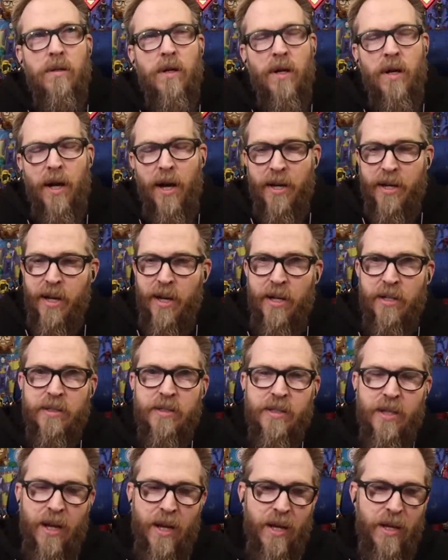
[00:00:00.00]
uh, I can't
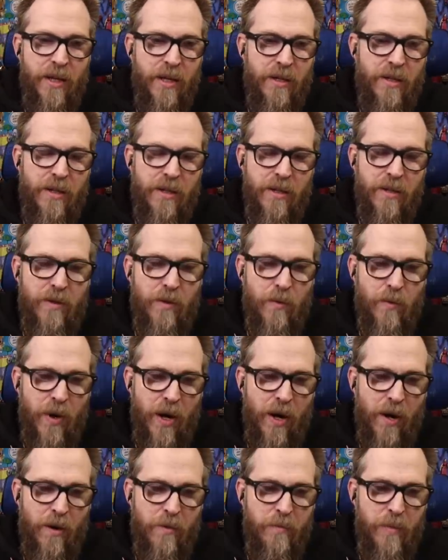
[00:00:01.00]
say
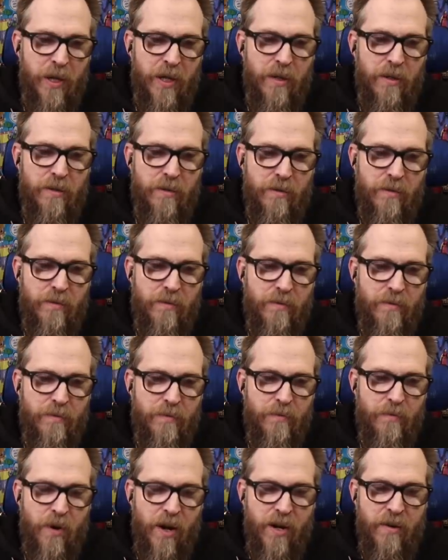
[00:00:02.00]
where, but
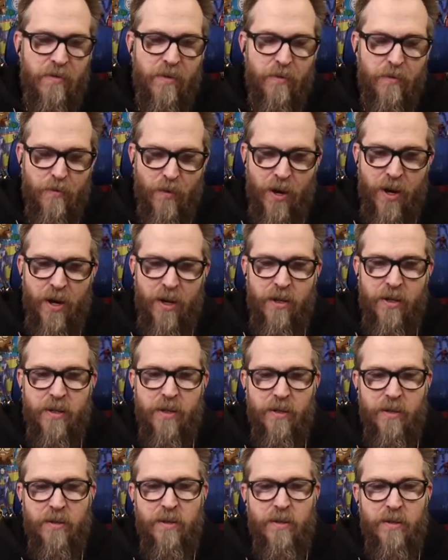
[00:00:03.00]
friend of a friend,
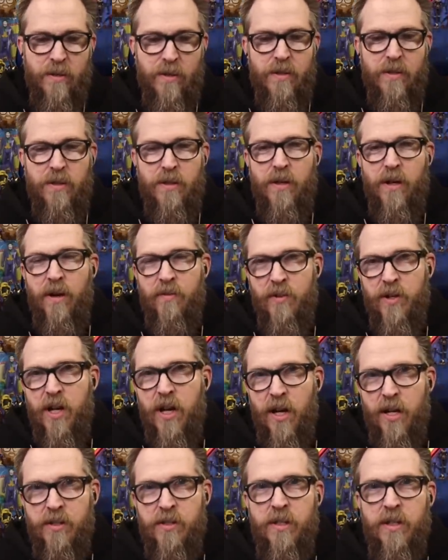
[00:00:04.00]
of a
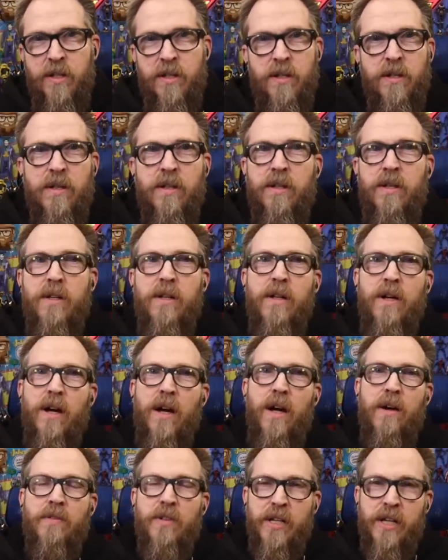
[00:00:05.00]
cousin,
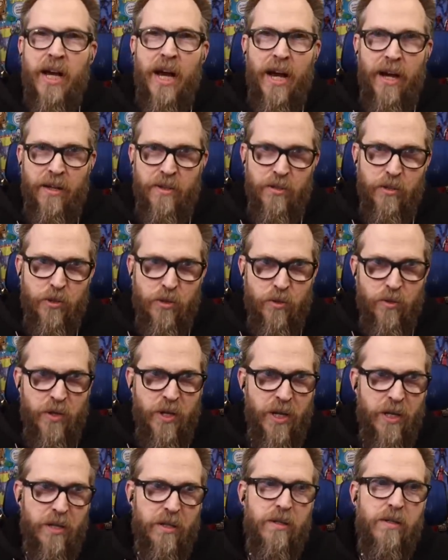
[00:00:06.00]
of a guy on the
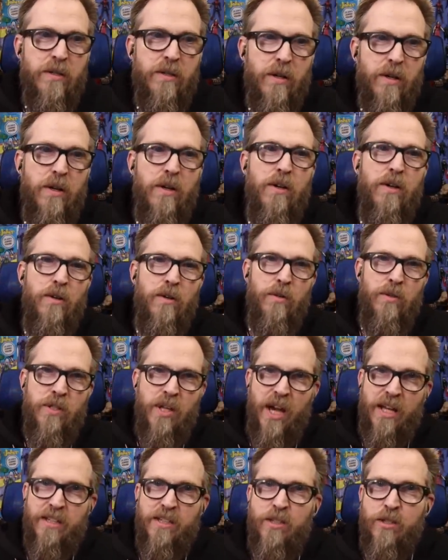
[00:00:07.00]
street who's
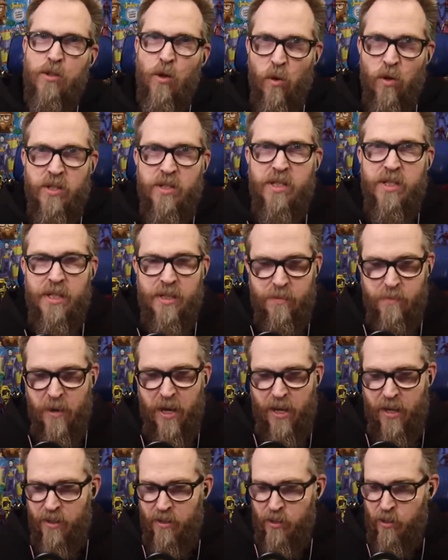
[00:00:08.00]
got sources,
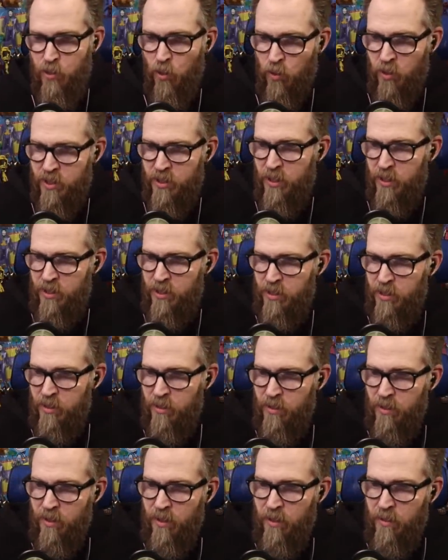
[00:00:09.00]
man, sources
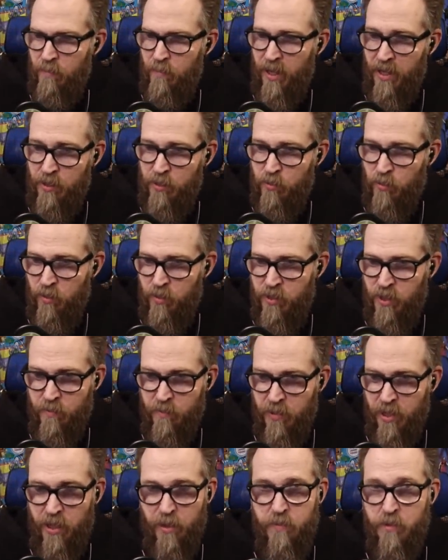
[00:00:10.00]
and my source
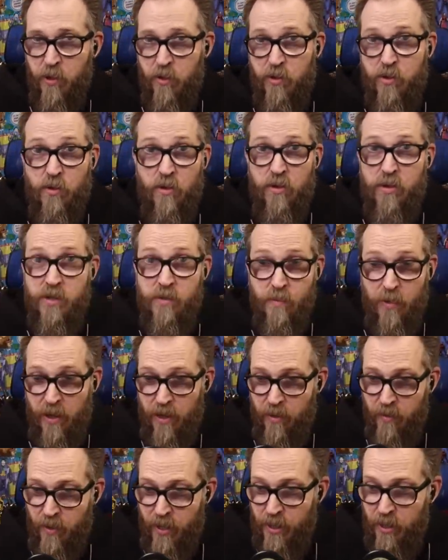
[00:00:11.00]
can beat up your source, by
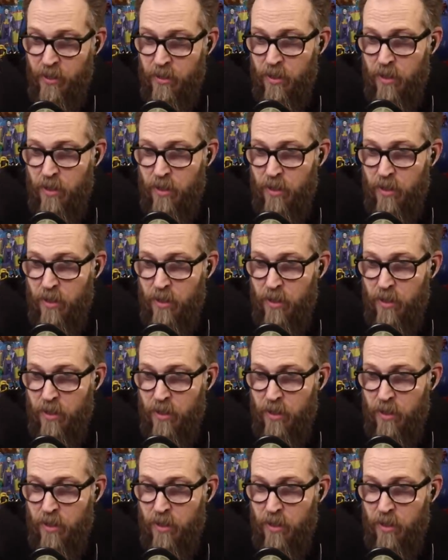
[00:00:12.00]
the way.